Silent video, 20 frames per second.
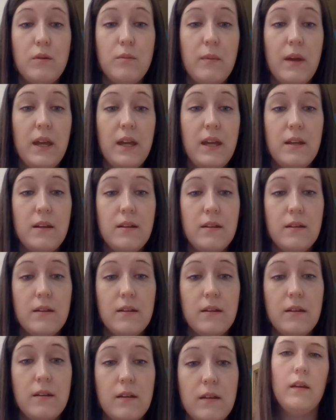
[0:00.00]
that you made.
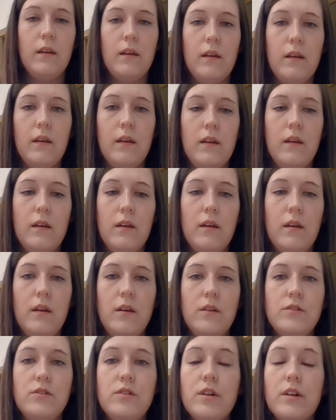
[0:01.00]

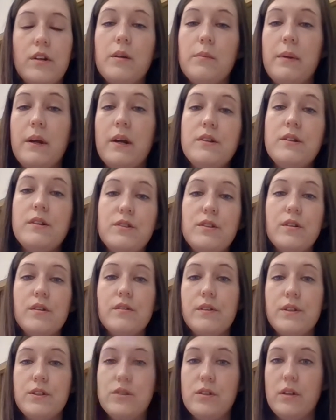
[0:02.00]
So you're going to compare it to your
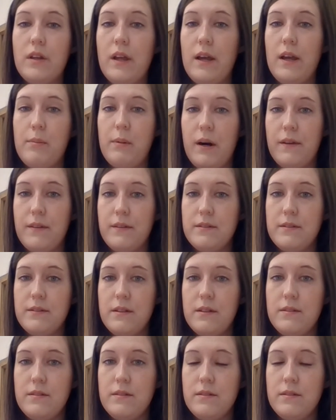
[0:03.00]
original
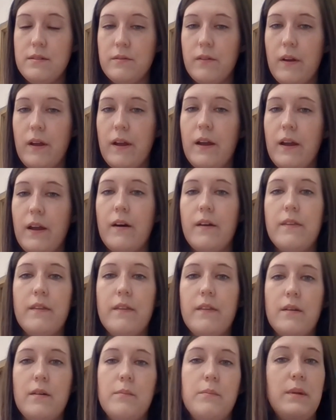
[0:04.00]
hypothesis, right? On
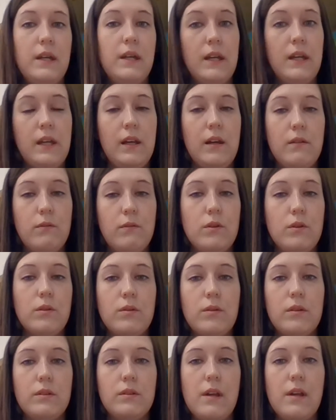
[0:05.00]
the beginning of your
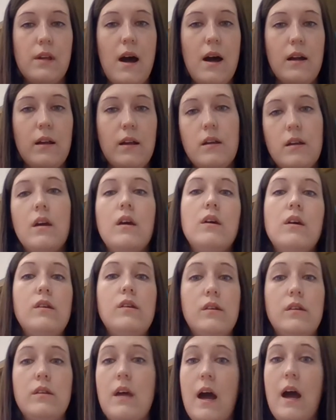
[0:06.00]
Google Doc,
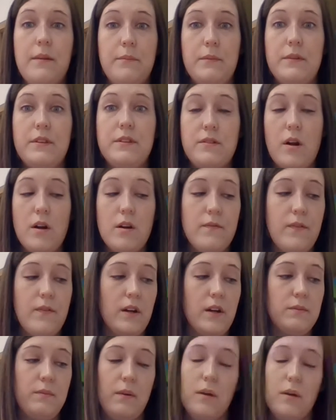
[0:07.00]
at the start of our
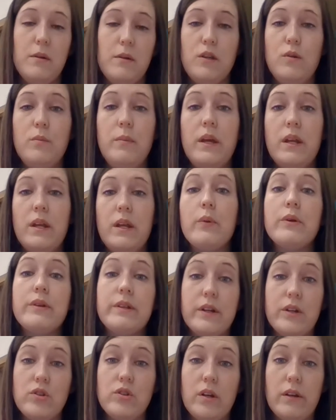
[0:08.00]
experiment, you made a
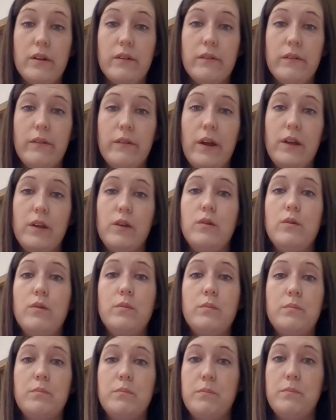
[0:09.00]
prediction, right?
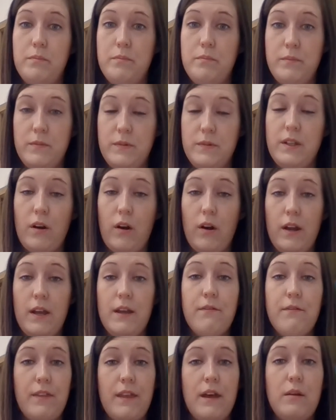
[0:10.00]
You did our
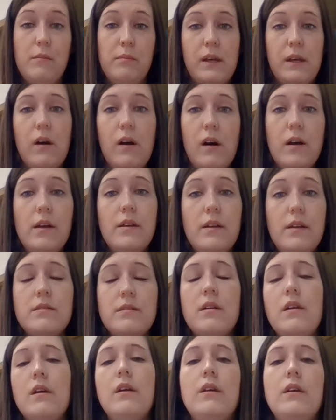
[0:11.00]
if, then, because.
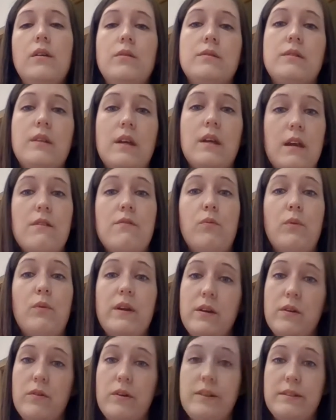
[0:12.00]
You said if we
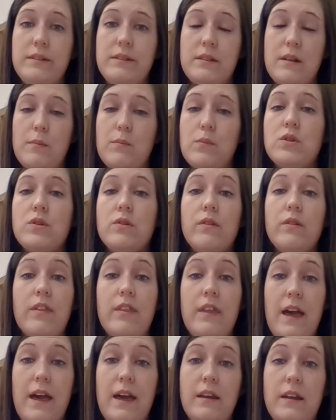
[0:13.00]
increase the temperature,
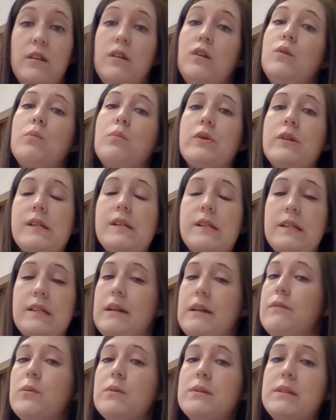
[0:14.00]
then you predicted
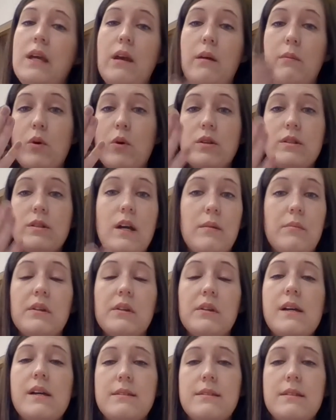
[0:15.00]
if it would take more time or
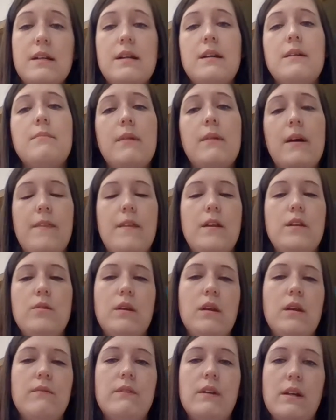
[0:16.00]
less time, and then you
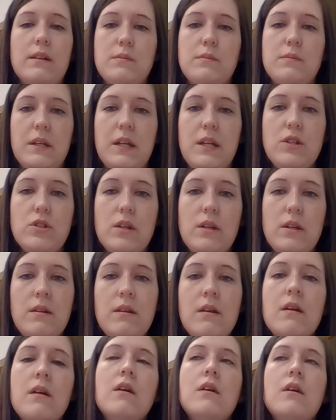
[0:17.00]
gave an explanation.
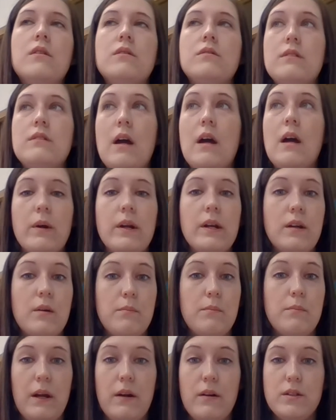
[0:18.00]
So now we're going to
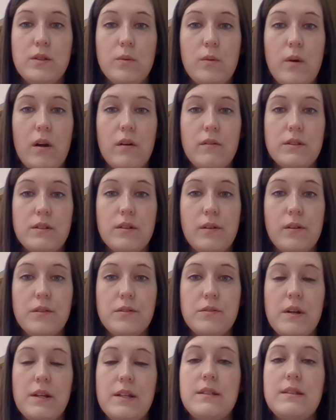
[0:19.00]
compare it to our
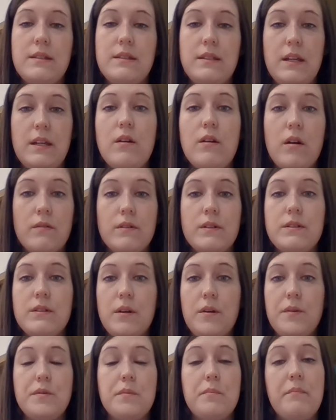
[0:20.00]
results, right? Did our
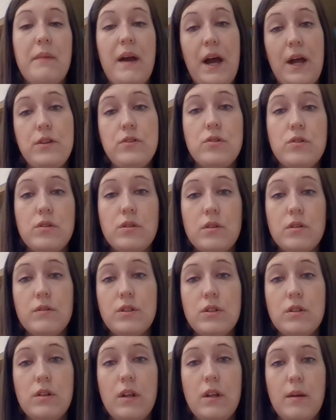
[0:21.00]
results match your
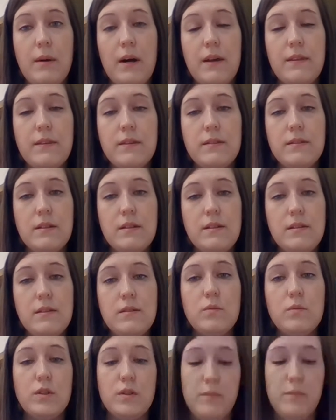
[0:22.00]
original
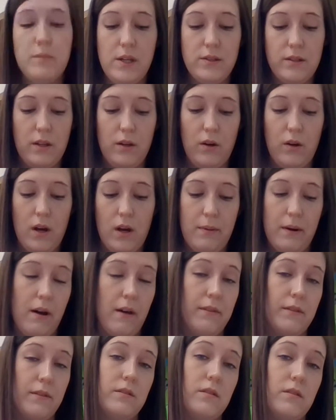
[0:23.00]
hypothesis, which means that your
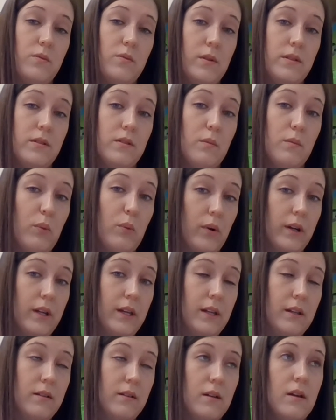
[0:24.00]
hypothesis was
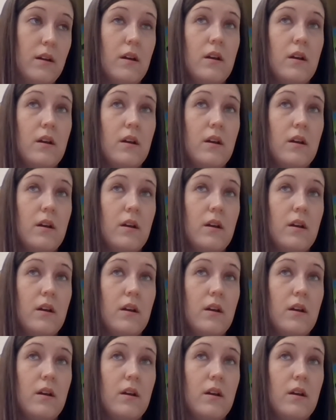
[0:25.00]
supported,